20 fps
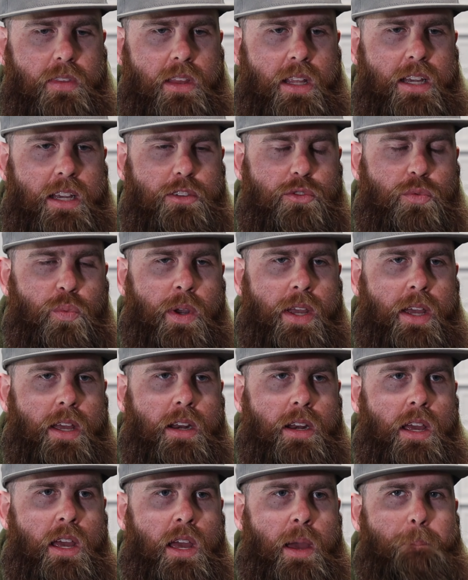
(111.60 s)
is
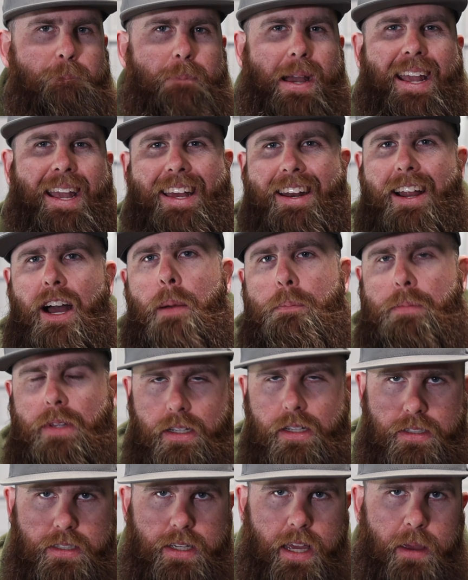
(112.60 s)
when
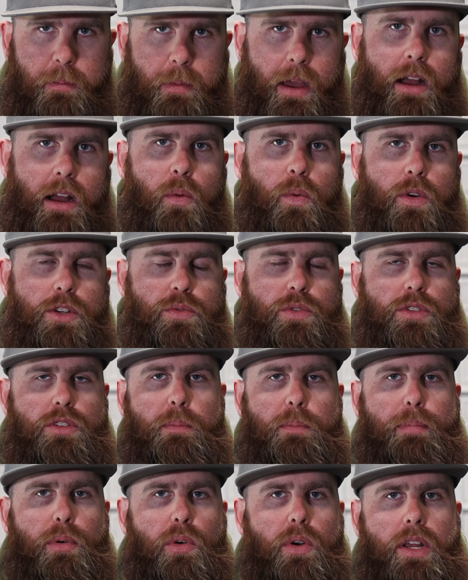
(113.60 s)
Panoptics came out, which was
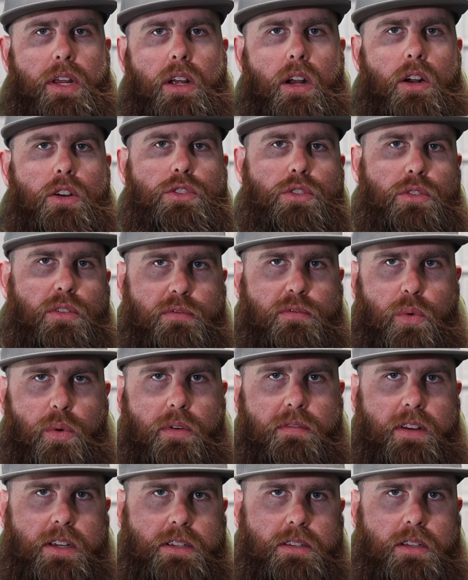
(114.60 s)
the precursor to
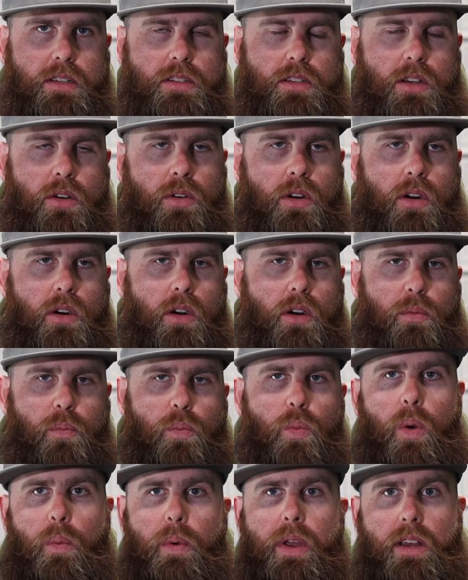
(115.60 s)
forward-facing sonar,
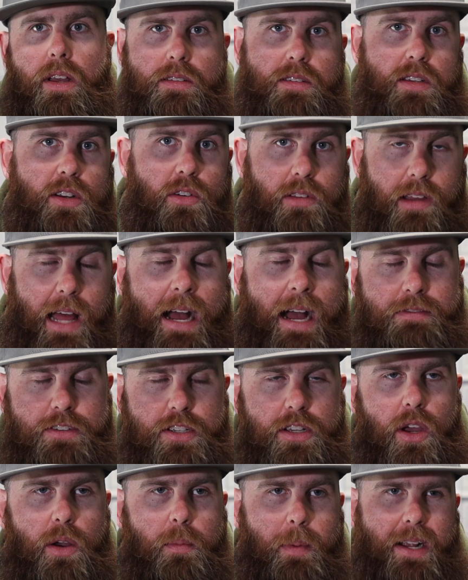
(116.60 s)
what we consider live
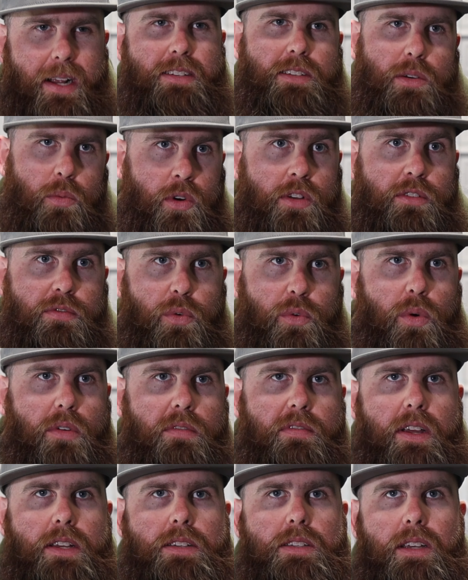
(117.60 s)
scope. I guess it was
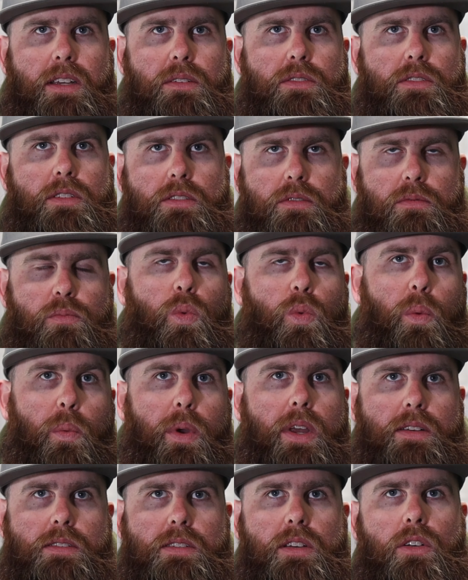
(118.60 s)
forward-facing. It's just what
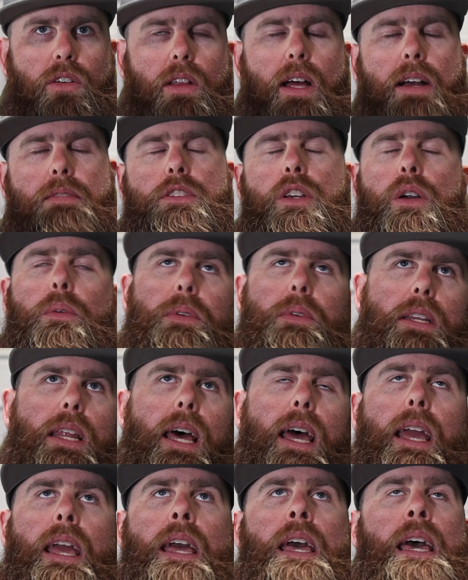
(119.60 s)
we consider live scope
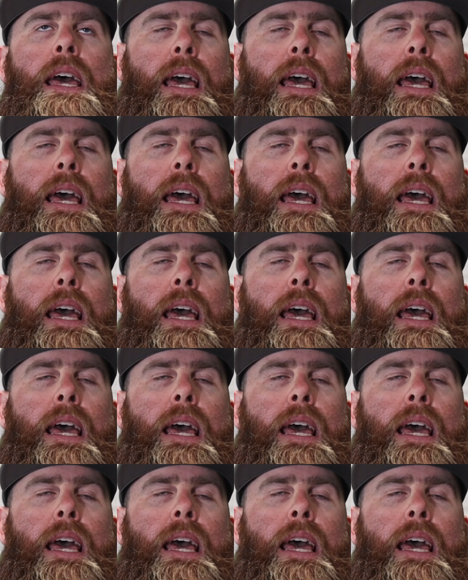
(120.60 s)
today.